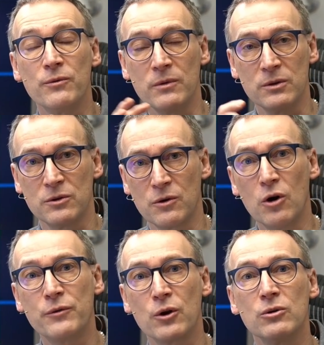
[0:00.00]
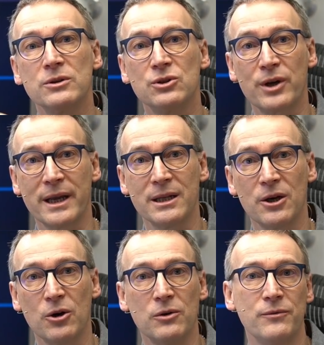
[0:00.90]
the overall trend
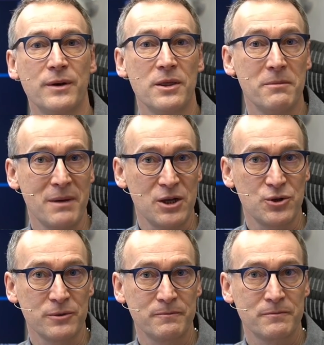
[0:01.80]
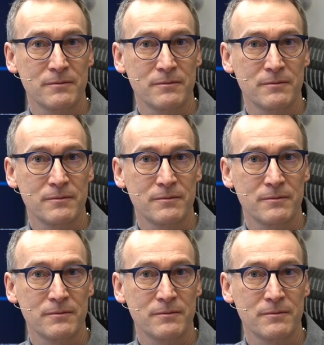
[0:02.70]
of the measure.